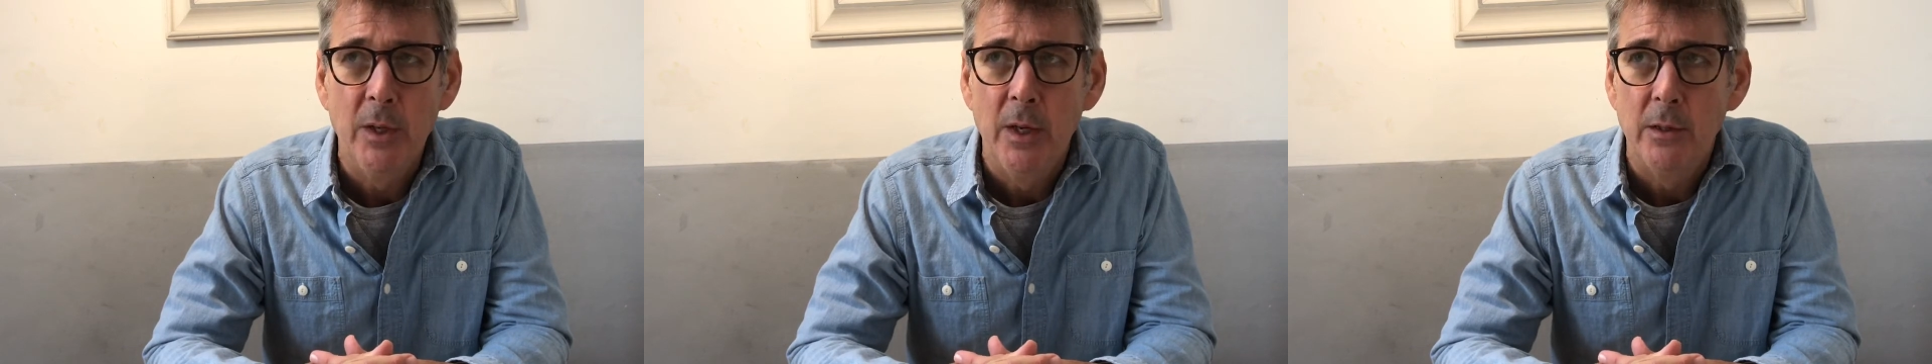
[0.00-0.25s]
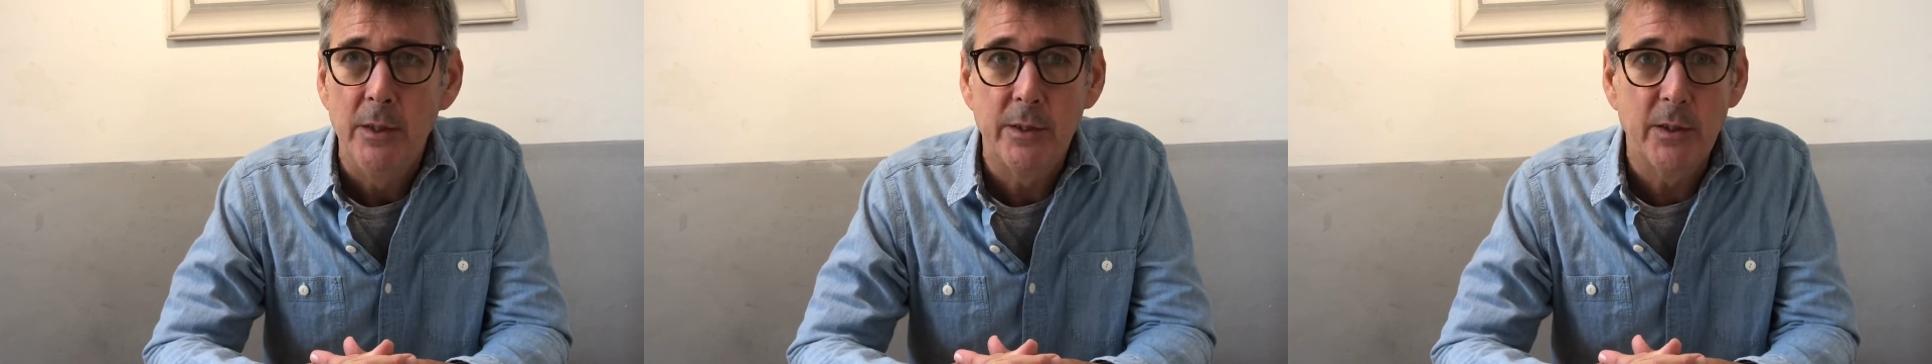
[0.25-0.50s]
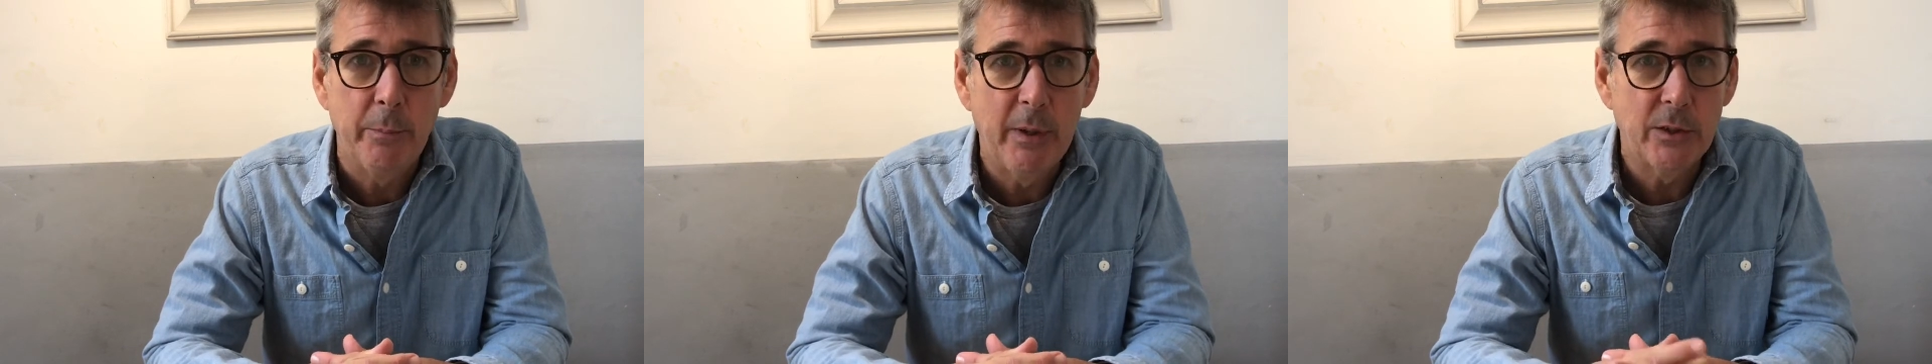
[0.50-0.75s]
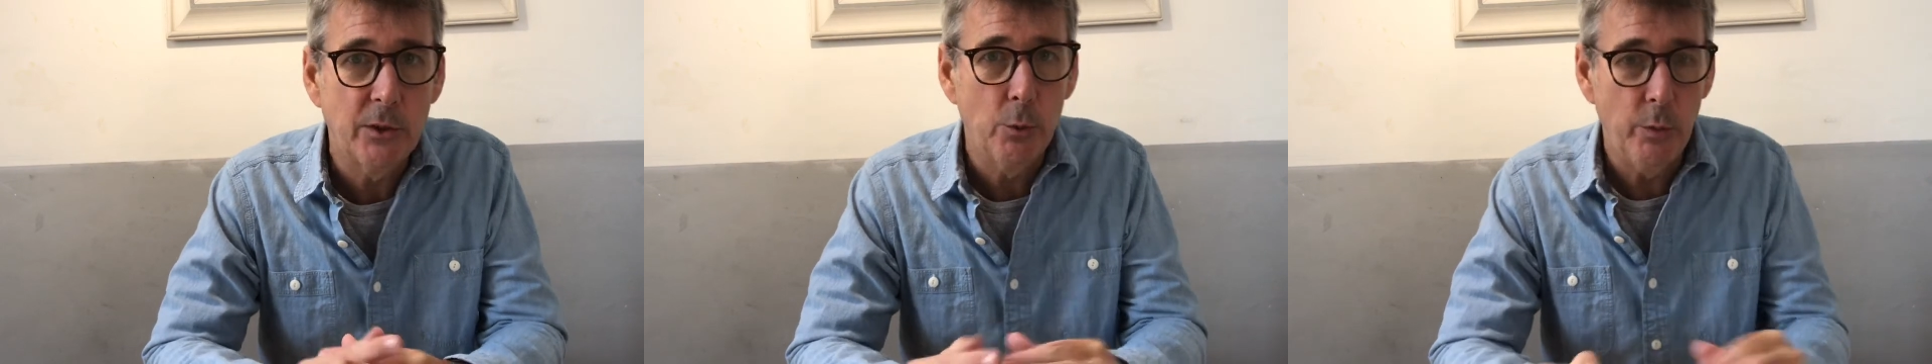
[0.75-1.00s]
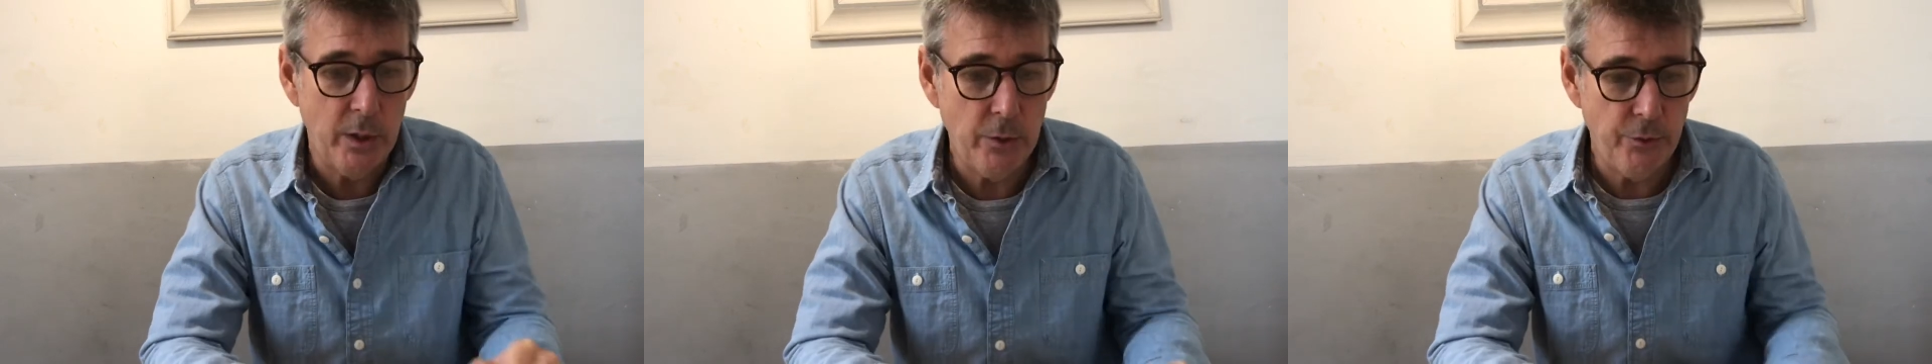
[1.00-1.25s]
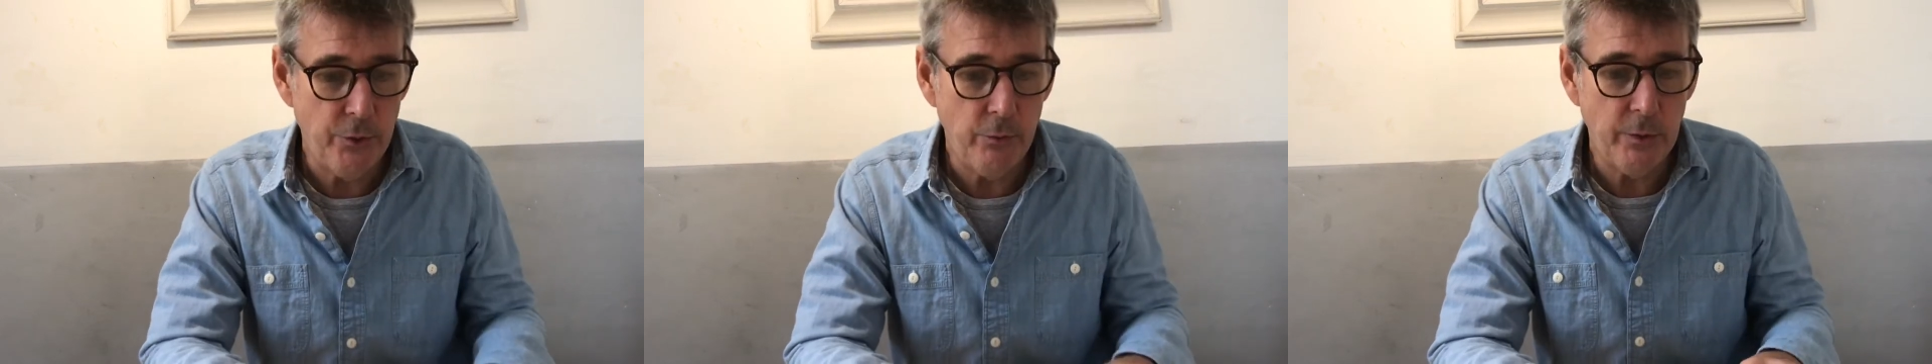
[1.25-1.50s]
this semester, what you
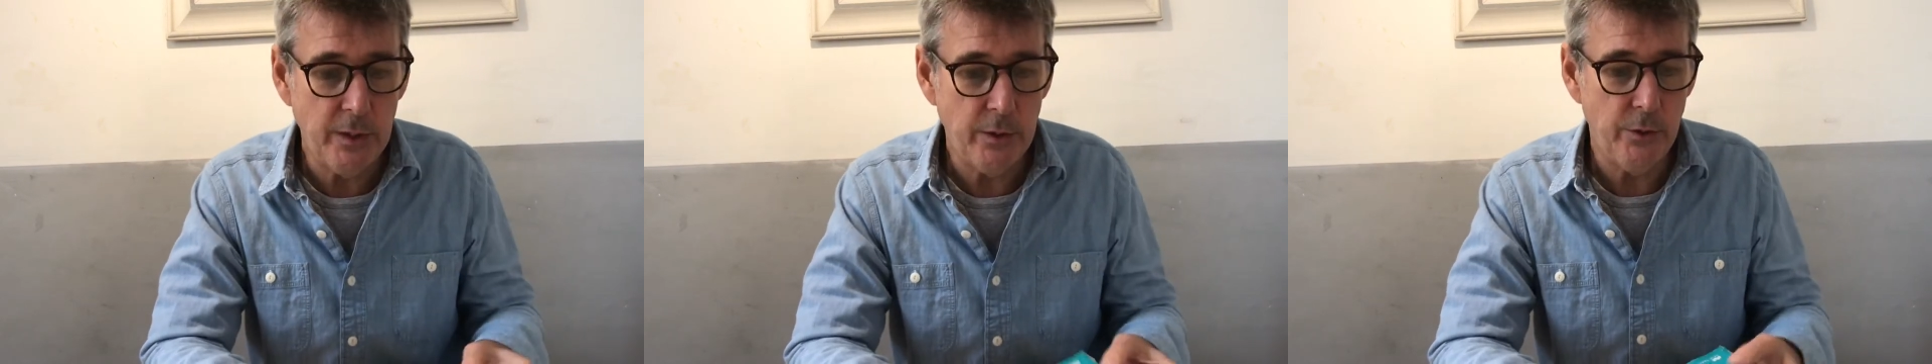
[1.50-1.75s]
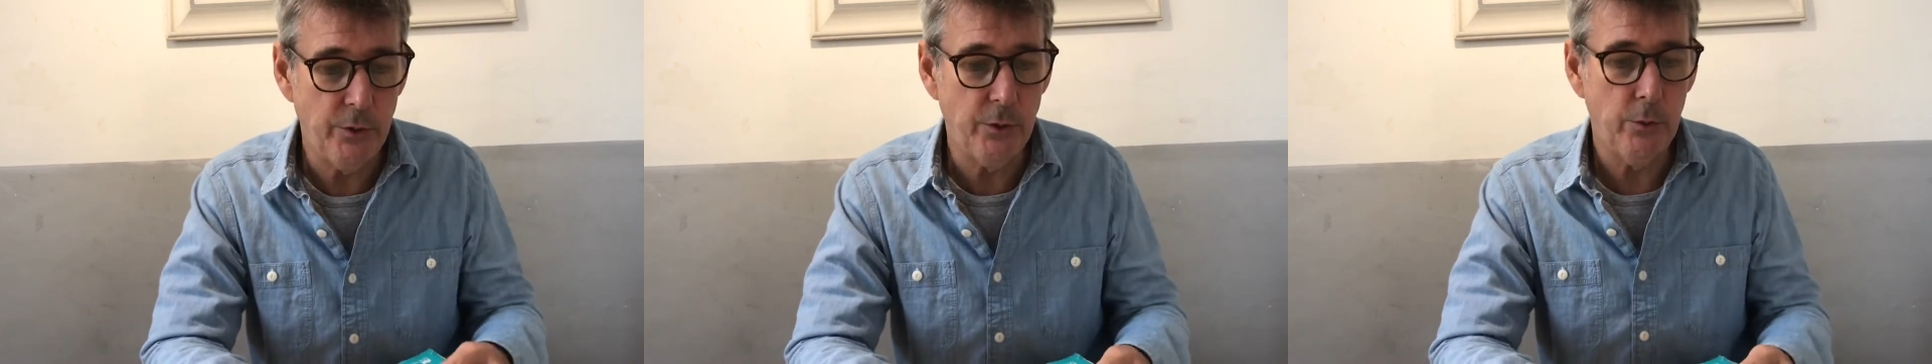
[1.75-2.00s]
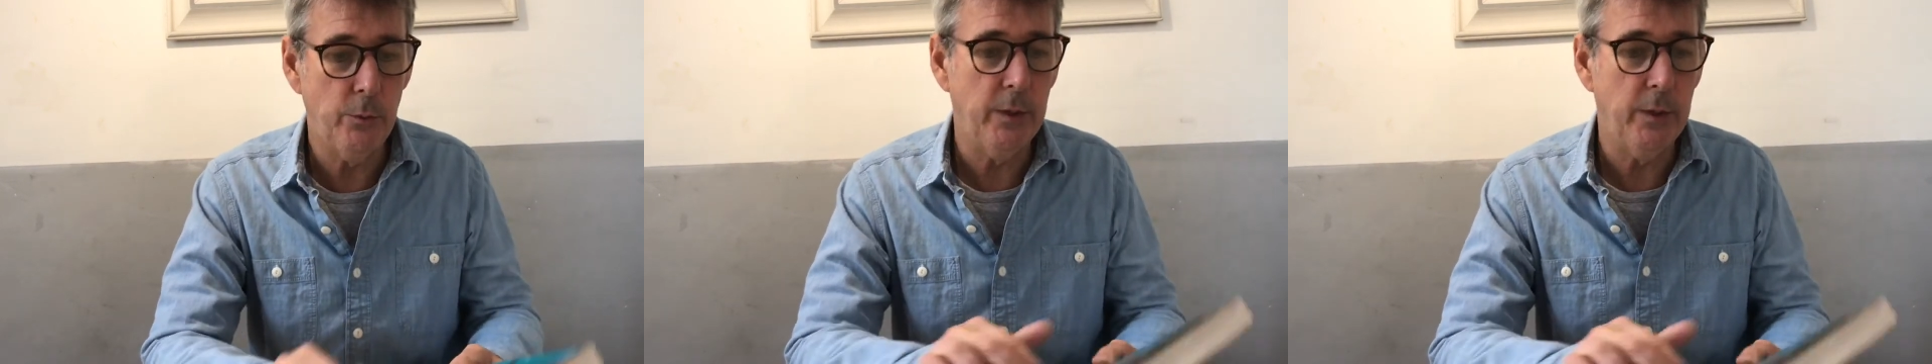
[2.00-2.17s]
do need to do